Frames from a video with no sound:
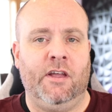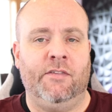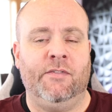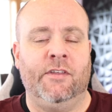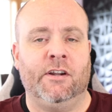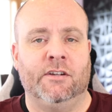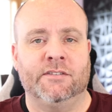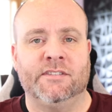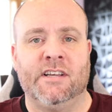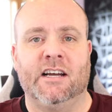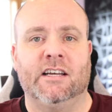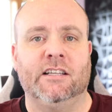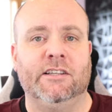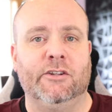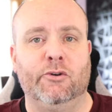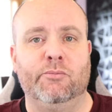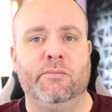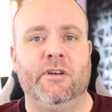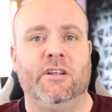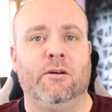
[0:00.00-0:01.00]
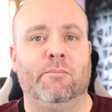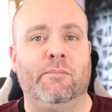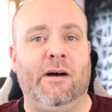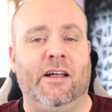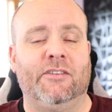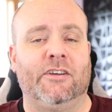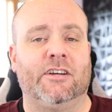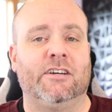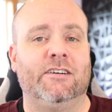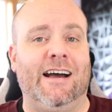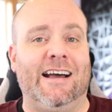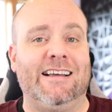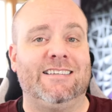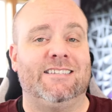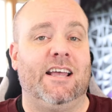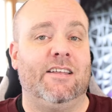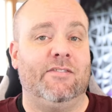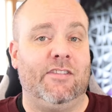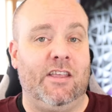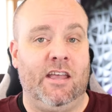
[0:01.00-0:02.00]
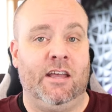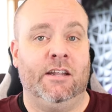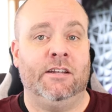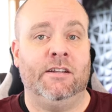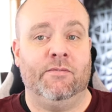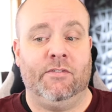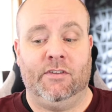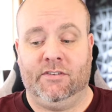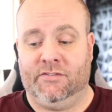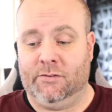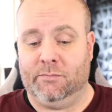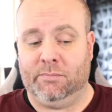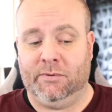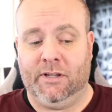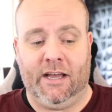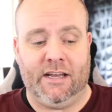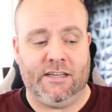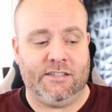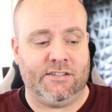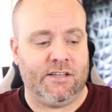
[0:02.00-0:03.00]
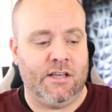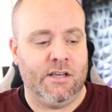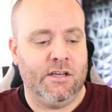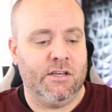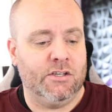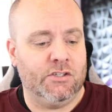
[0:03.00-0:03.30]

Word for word: and then I'll talk a little bit about the class at the end of the supplies.